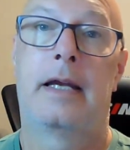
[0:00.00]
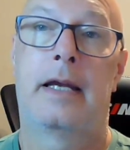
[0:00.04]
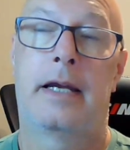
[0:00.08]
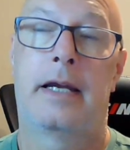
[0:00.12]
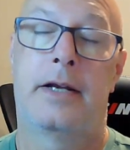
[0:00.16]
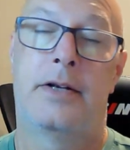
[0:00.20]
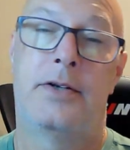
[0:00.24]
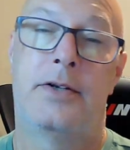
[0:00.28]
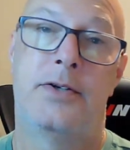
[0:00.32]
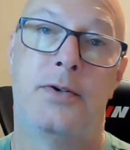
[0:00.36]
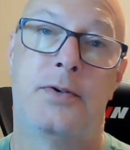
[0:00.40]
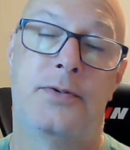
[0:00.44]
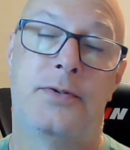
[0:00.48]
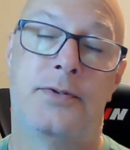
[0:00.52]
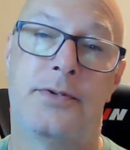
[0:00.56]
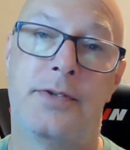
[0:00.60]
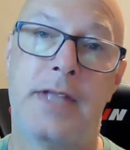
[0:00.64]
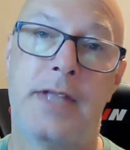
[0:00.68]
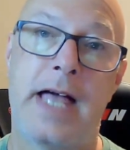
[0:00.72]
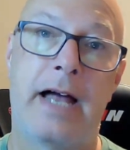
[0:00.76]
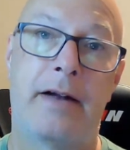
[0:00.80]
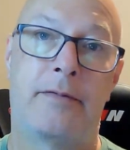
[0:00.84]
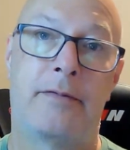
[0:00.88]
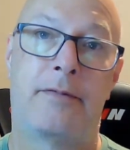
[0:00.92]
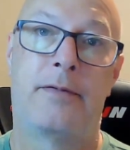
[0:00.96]
and use
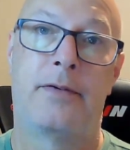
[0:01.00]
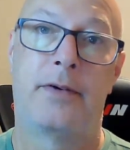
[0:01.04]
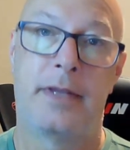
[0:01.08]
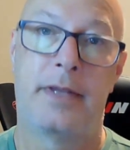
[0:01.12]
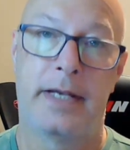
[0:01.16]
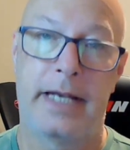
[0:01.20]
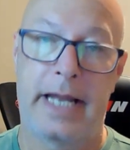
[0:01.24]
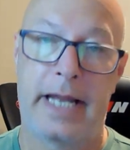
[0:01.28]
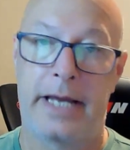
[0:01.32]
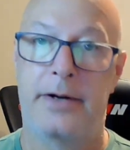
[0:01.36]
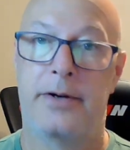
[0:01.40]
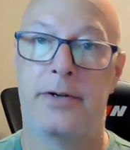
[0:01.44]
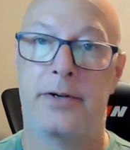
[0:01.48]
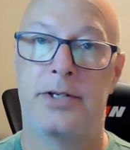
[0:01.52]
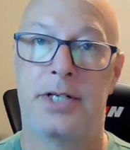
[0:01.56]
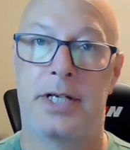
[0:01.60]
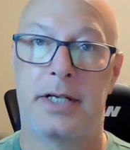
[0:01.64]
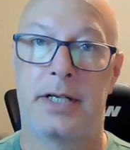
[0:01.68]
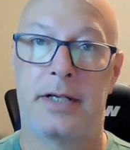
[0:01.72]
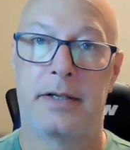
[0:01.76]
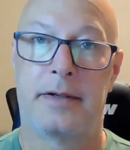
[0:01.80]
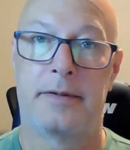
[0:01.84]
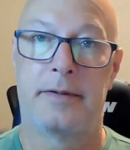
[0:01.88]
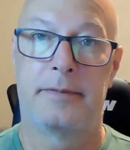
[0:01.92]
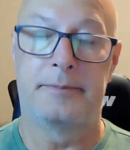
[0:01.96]
that for the
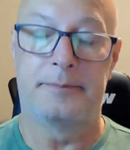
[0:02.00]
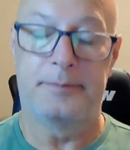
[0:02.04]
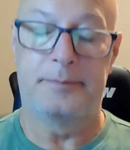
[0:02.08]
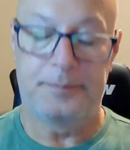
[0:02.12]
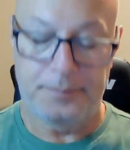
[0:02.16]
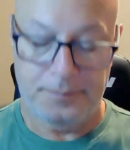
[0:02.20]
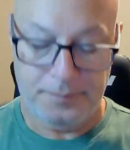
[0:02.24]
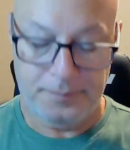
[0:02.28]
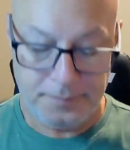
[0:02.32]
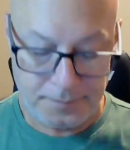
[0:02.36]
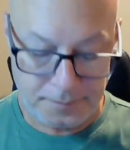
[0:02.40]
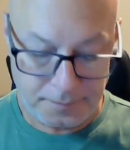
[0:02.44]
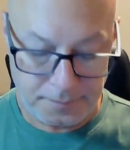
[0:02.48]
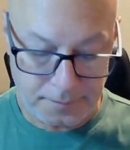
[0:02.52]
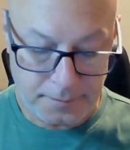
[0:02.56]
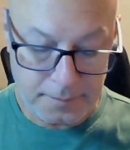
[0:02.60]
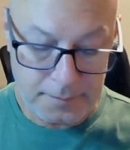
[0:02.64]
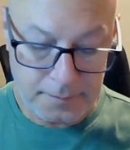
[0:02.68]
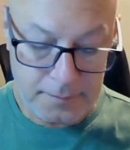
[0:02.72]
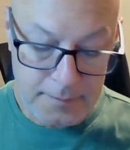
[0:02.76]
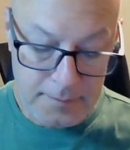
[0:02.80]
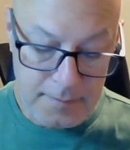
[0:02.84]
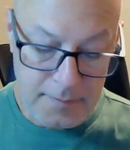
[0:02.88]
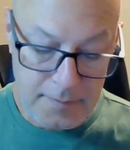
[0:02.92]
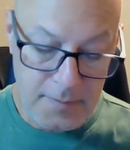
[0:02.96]
energy.
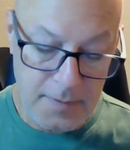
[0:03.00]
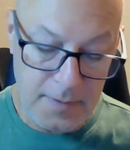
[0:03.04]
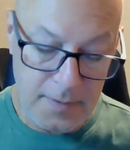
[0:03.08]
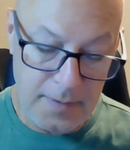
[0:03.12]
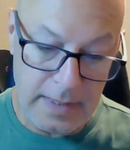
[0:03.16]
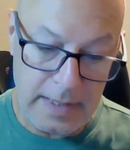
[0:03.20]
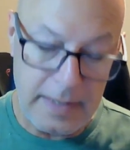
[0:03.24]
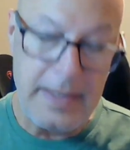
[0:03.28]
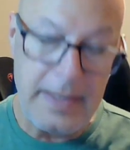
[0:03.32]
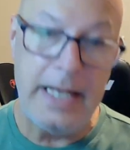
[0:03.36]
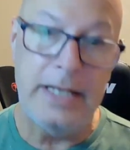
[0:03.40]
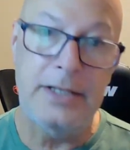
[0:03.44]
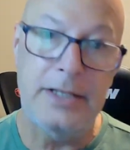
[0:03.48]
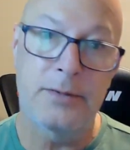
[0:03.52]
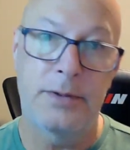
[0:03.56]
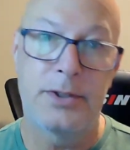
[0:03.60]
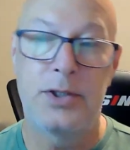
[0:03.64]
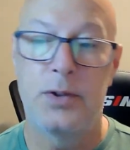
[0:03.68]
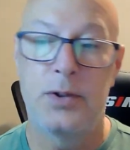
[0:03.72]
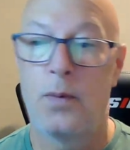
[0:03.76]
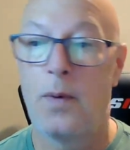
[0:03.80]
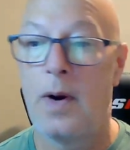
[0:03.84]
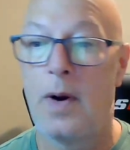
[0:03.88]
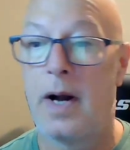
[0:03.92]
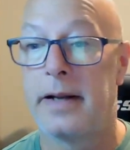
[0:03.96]
And that's what
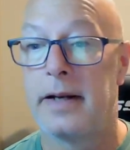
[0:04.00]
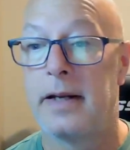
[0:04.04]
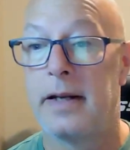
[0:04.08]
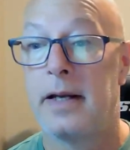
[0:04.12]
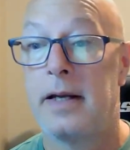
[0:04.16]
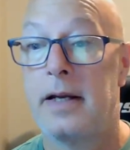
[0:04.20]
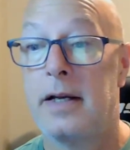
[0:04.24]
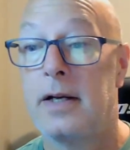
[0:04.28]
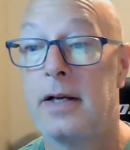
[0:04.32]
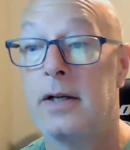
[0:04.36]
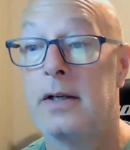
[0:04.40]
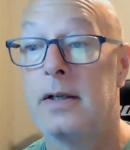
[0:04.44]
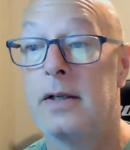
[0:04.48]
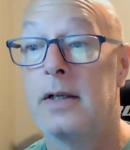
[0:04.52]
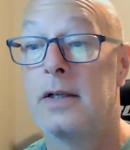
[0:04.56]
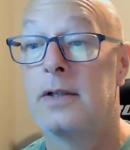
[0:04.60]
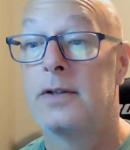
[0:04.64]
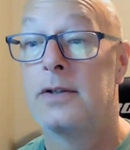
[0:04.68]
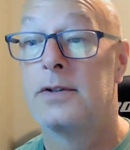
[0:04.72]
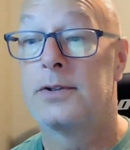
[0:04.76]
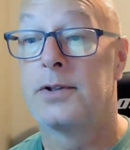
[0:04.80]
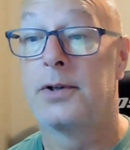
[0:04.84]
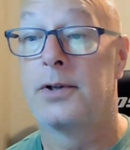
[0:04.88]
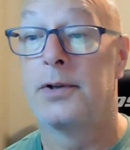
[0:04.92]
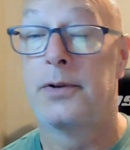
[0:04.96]
you want.
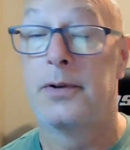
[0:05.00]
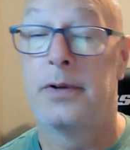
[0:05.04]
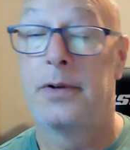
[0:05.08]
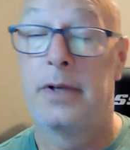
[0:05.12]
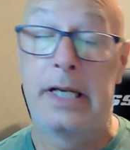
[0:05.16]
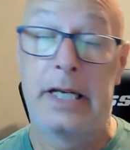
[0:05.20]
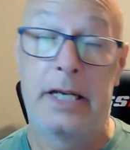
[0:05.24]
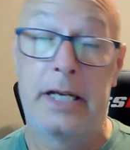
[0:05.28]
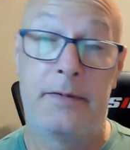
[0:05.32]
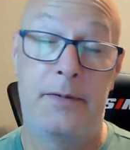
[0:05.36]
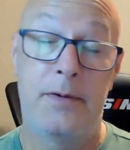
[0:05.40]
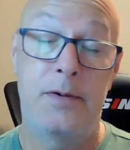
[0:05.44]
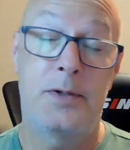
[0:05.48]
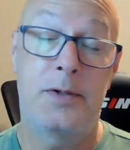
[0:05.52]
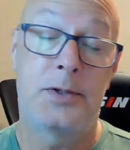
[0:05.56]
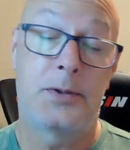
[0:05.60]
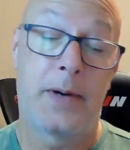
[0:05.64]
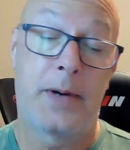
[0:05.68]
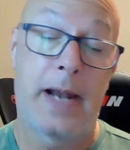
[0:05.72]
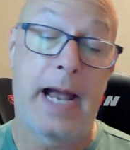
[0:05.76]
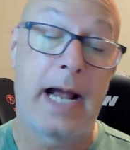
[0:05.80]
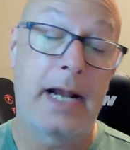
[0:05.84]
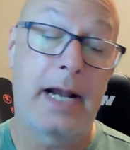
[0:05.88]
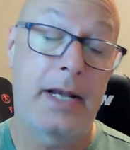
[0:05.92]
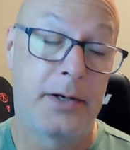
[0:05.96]
So if you
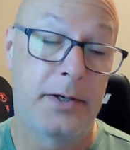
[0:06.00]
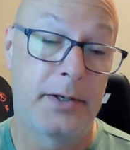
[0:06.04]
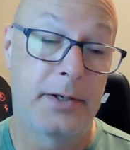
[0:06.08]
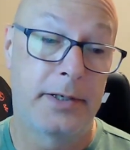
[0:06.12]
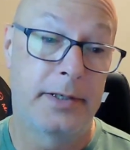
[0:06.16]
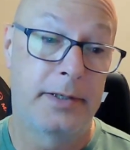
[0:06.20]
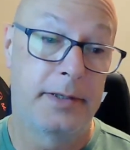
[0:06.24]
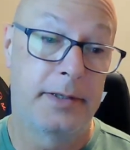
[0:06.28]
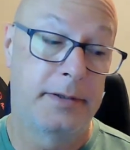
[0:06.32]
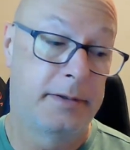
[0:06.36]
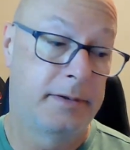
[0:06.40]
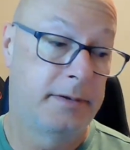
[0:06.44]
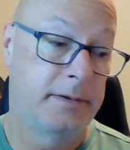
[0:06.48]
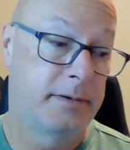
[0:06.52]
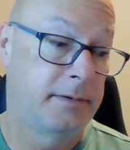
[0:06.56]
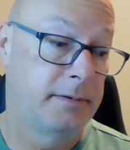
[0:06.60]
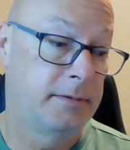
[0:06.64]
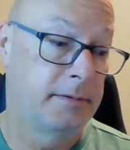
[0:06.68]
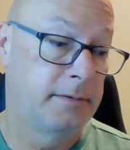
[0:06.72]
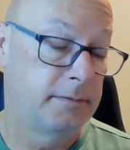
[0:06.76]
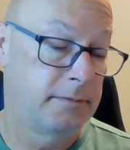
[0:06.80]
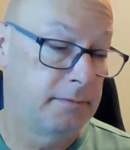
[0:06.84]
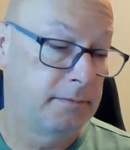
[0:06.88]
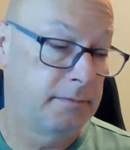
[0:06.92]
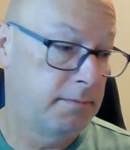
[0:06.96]
track your
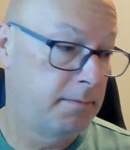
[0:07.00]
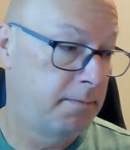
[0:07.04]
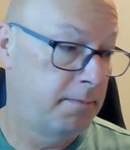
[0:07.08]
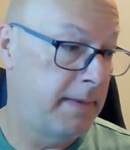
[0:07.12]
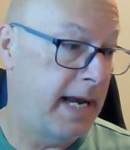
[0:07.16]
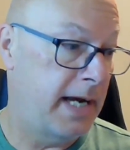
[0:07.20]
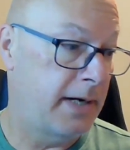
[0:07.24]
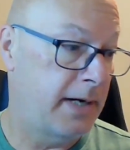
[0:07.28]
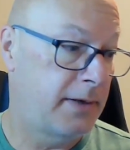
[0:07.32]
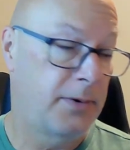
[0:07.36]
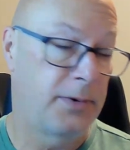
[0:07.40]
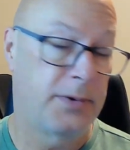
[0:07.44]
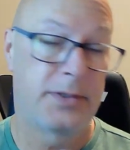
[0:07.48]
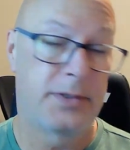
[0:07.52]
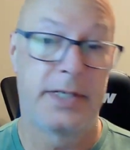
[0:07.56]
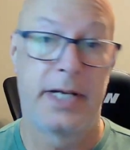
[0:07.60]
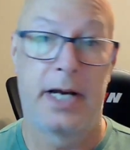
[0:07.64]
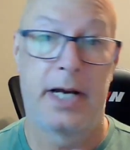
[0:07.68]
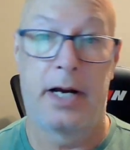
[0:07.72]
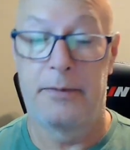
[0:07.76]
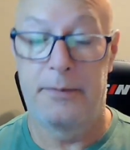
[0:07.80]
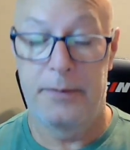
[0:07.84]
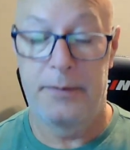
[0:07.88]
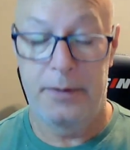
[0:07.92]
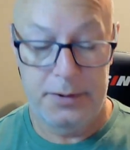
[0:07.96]
macros
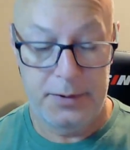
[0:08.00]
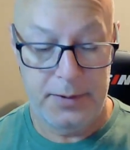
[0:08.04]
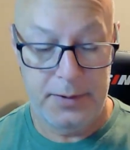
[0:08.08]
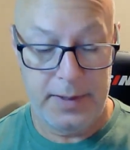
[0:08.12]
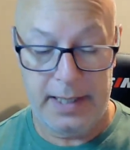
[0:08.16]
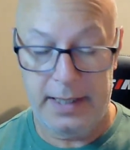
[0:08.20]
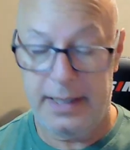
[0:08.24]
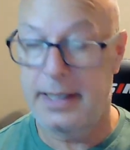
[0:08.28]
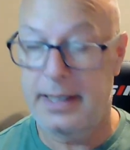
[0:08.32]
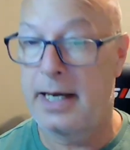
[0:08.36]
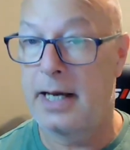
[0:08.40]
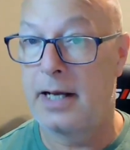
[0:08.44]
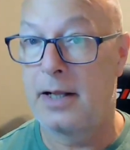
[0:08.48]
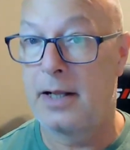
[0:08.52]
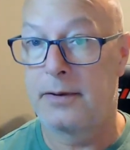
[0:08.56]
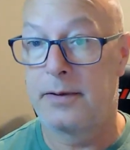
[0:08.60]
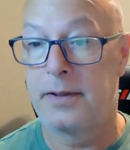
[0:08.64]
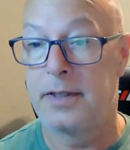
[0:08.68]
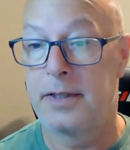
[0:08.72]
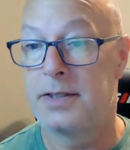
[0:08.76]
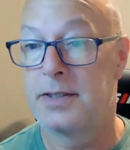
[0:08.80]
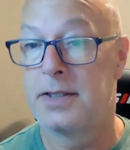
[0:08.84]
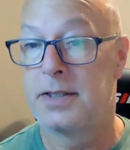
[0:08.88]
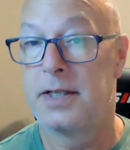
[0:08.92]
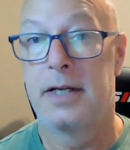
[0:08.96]
now, if you track
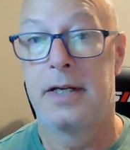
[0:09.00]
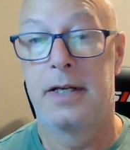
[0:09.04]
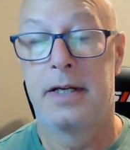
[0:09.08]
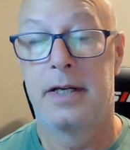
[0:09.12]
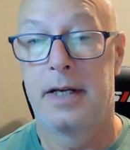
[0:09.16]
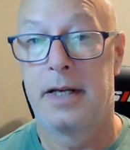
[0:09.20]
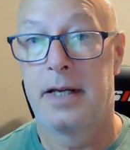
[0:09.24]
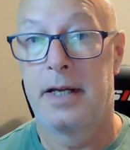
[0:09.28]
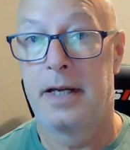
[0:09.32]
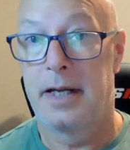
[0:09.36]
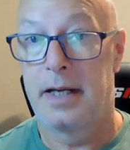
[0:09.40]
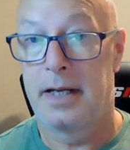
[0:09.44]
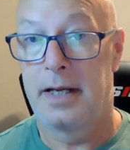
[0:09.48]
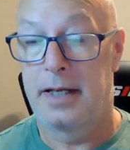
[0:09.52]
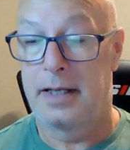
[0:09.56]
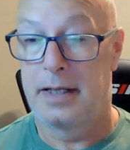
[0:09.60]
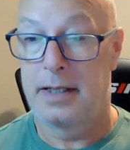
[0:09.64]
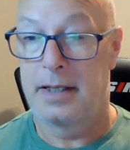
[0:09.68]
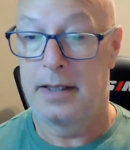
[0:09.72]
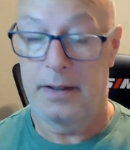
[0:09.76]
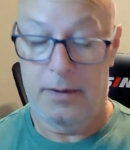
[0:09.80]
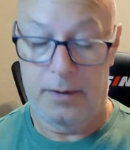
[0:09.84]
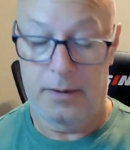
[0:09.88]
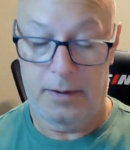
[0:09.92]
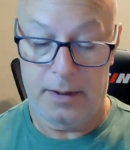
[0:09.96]
calories
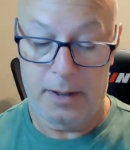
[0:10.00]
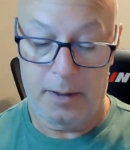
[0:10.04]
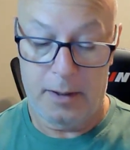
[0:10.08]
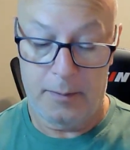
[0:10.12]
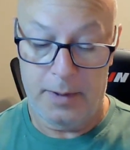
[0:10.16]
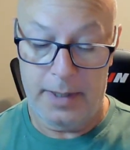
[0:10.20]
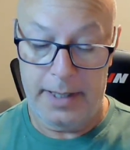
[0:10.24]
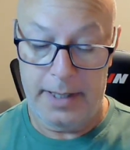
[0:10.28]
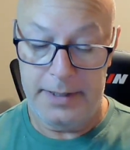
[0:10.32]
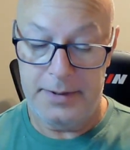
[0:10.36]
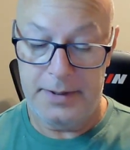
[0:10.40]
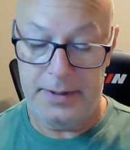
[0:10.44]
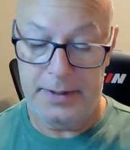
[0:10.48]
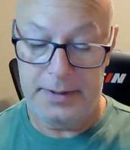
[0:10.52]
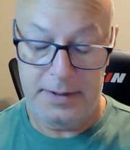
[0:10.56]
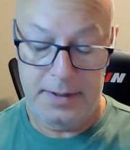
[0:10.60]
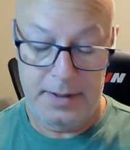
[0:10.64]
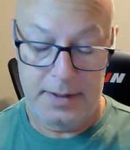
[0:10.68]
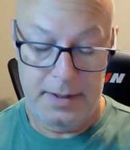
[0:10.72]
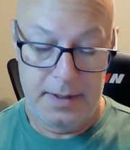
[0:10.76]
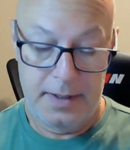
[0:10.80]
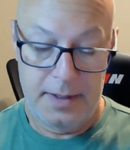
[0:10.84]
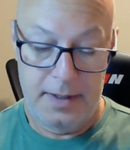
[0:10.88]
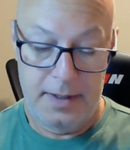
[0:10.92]
or carbohydrates,